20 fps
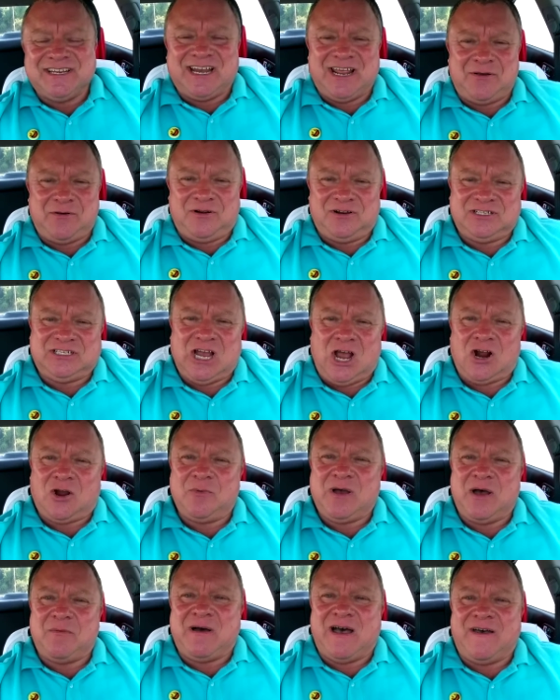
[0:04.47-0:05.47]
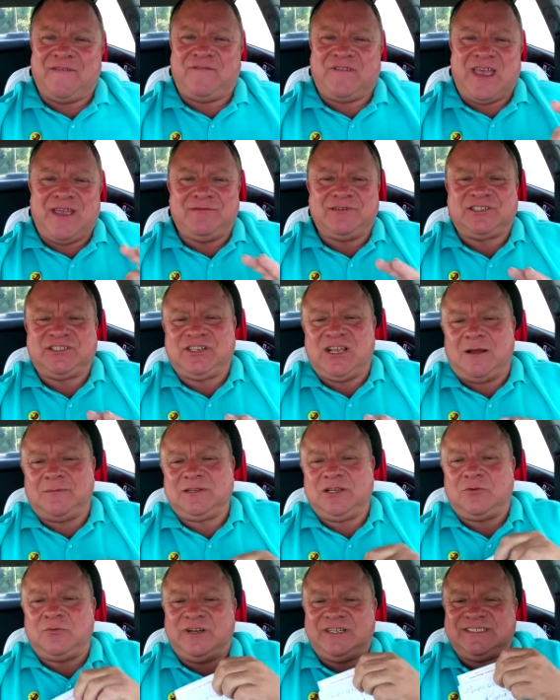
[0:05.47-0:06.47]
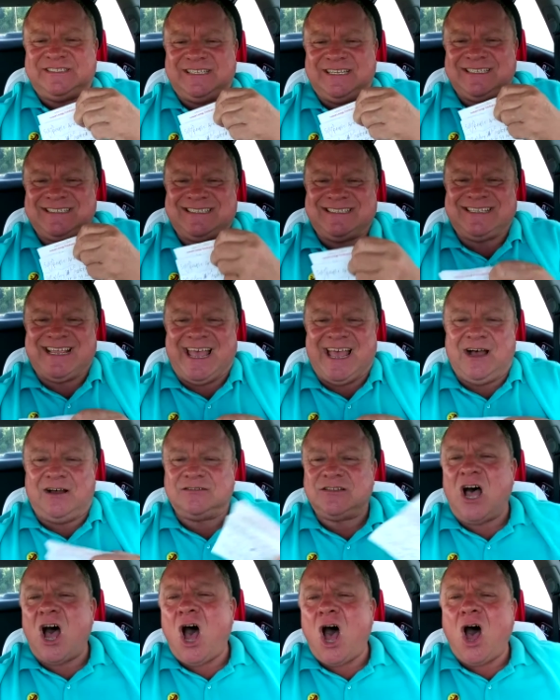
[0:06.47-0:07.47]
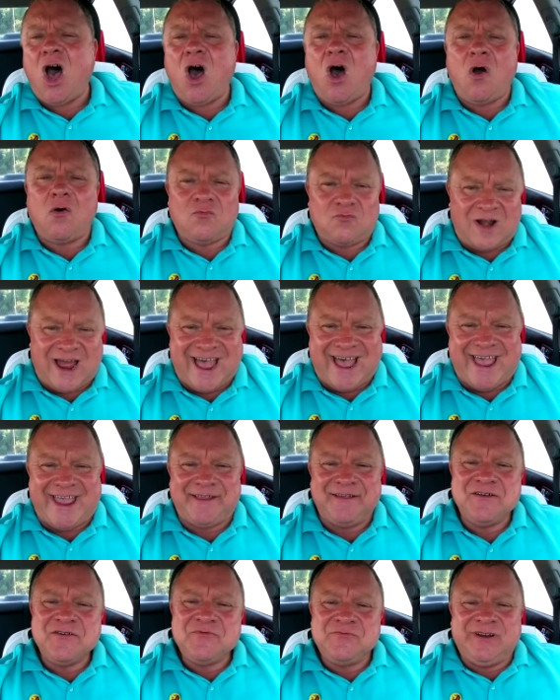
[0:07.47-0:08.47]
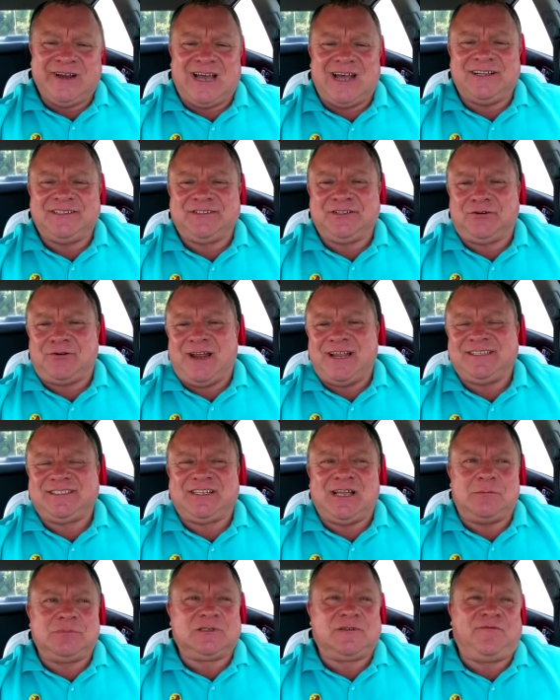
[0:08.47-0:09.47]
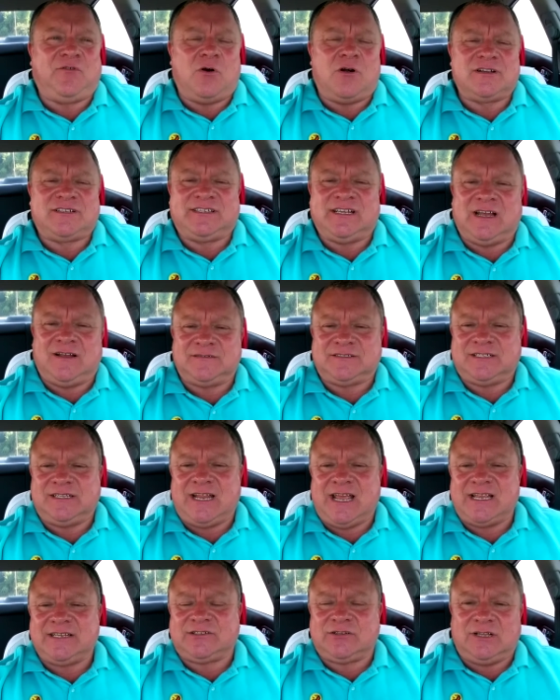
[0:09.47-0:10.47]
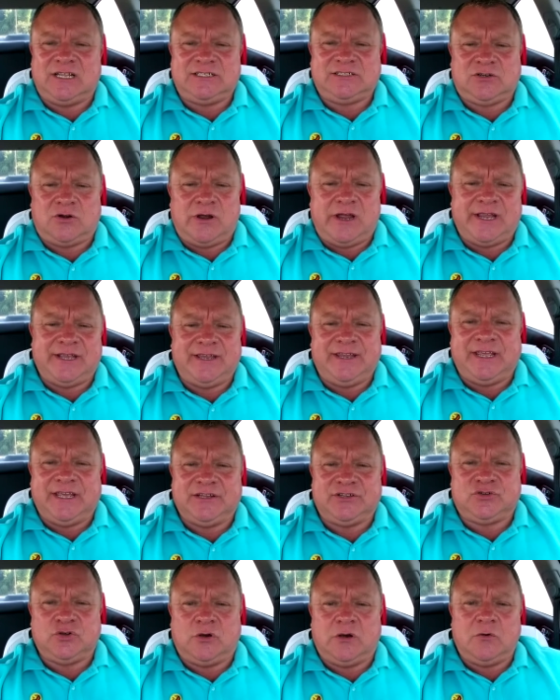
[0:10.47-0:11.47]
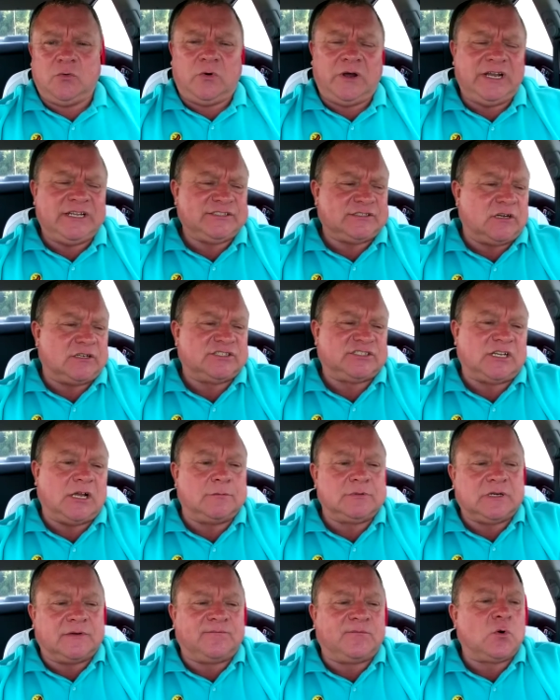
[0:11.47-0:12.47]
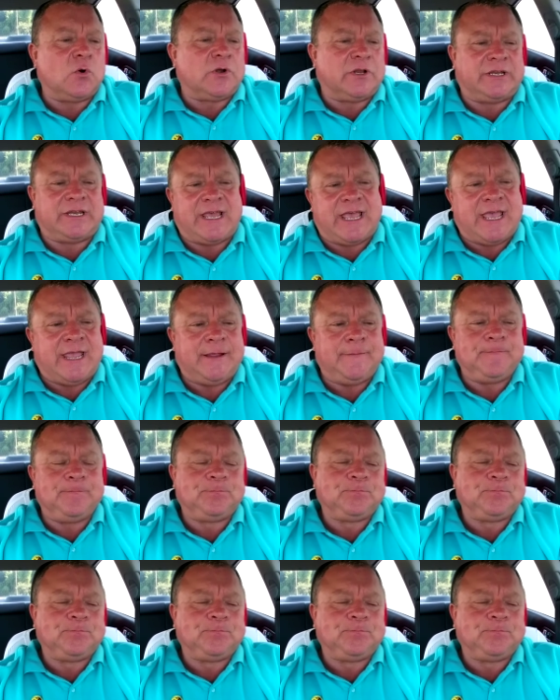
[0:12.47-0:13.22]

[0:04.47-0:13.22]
today we're going to talk about my favorite subject, which is sales. All right, we got us a great subject for ourselves today, so let's go ahead and get to it. What is our subject for today?